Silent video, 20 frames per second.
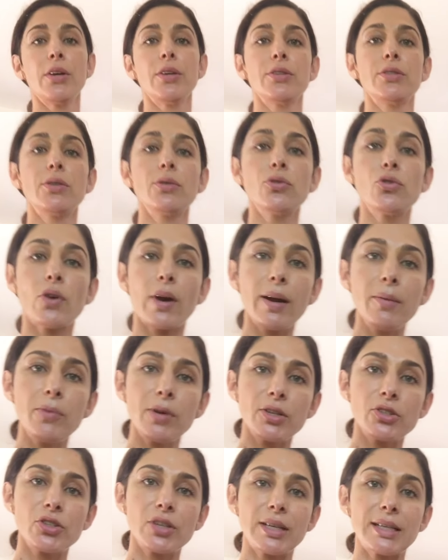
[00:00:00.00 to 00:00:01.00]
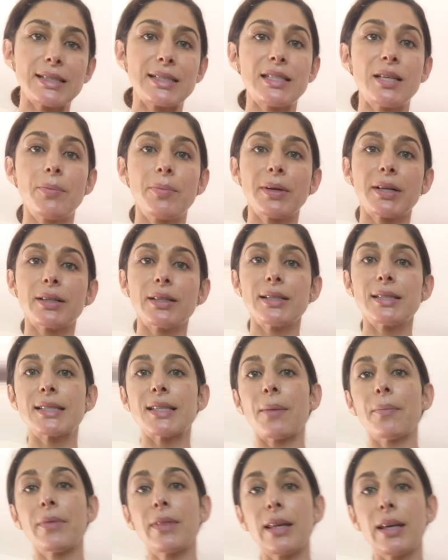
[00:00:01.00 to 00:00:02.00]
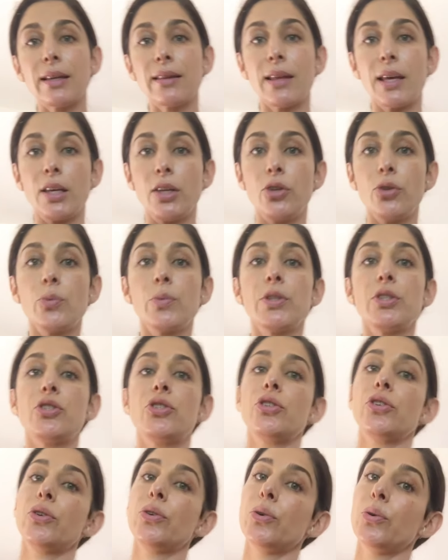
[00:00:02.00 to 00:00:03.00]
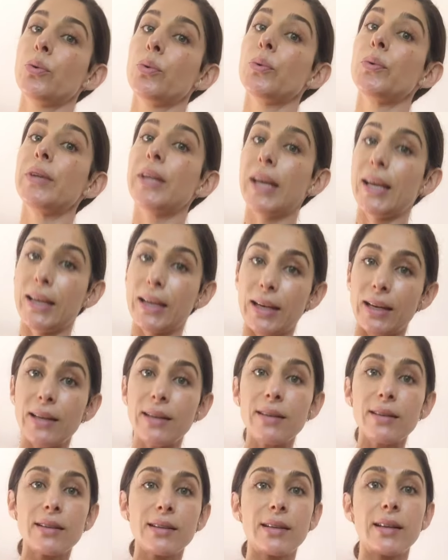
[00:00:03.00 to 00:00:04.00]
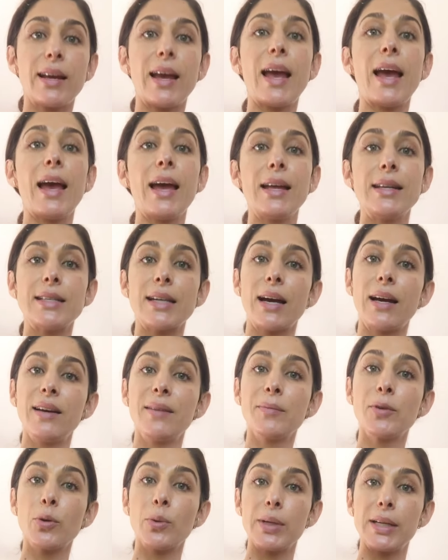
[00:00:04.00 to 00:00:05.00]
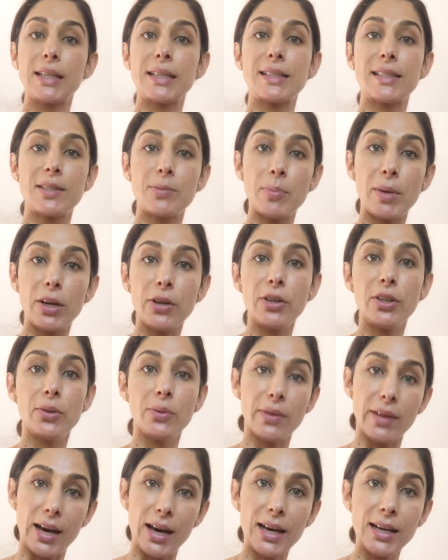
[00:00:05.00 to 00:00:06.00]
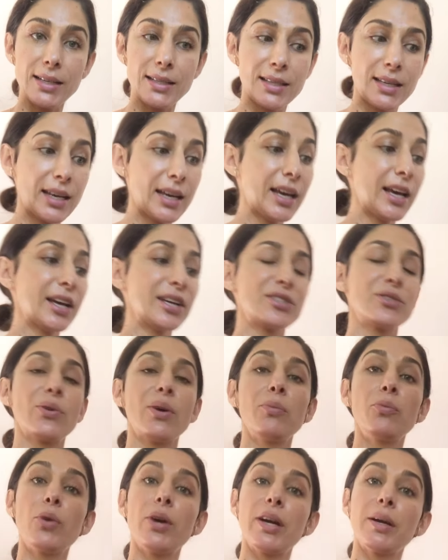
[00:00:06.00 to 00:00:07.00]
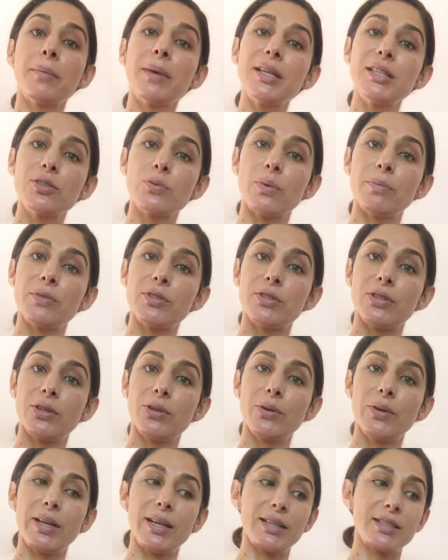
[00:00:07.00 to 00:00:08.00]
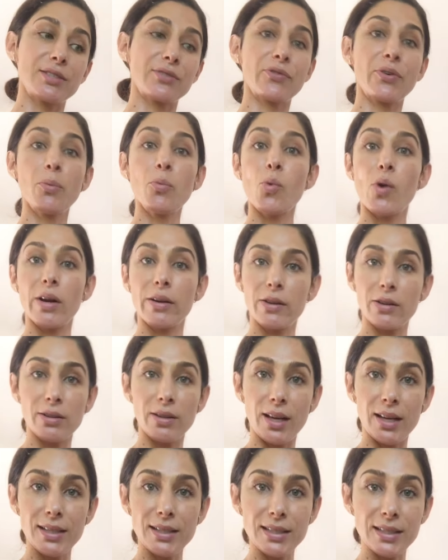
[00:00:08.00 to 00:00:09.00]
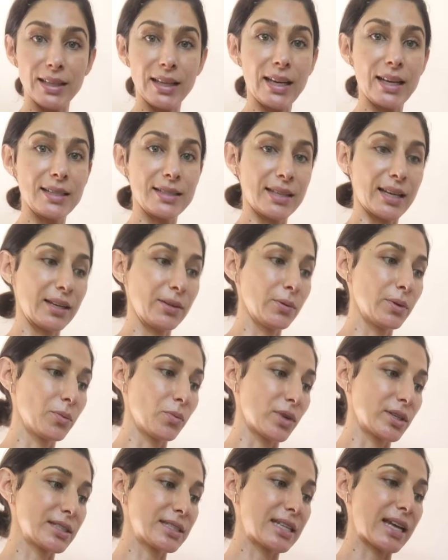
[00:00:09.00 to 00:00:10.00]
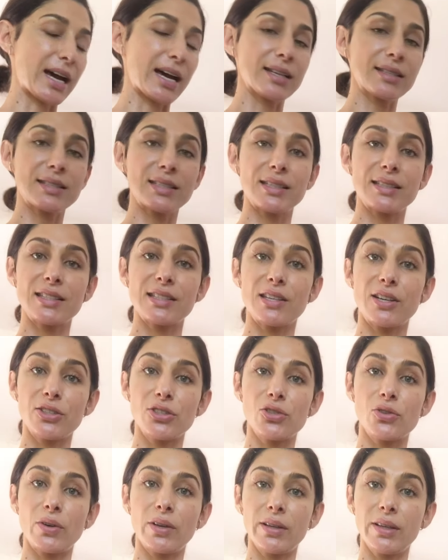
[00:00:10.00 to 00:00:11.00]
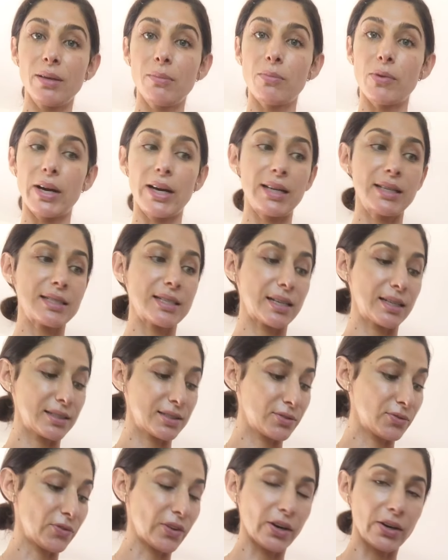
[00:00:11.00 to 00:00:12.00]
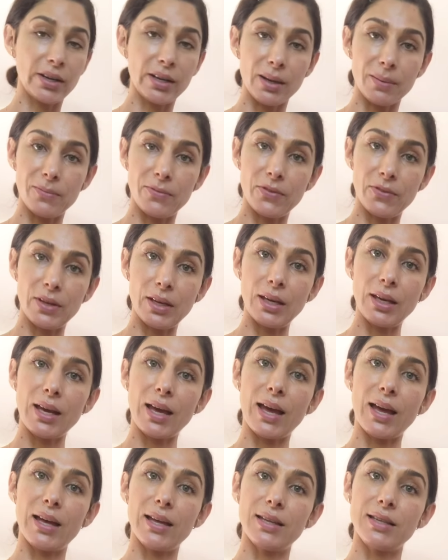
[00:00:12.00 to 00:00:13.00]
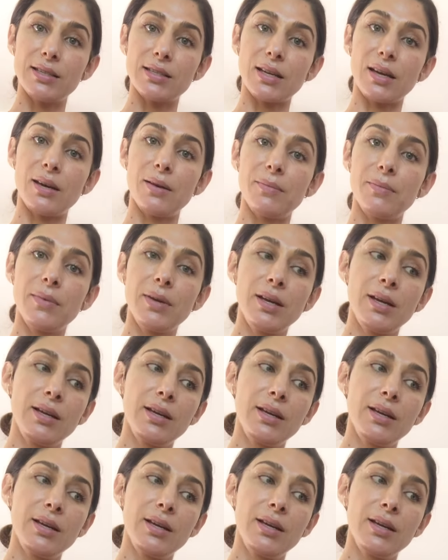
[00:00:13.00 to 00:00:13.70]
So dry brushing is typically something that you would do naked, and I'm going to spare you that. So I'm wearing my swimsuit. It's from Wanderlust, in case anyone wants to ask. It's an Australian brand, and it's very comfy and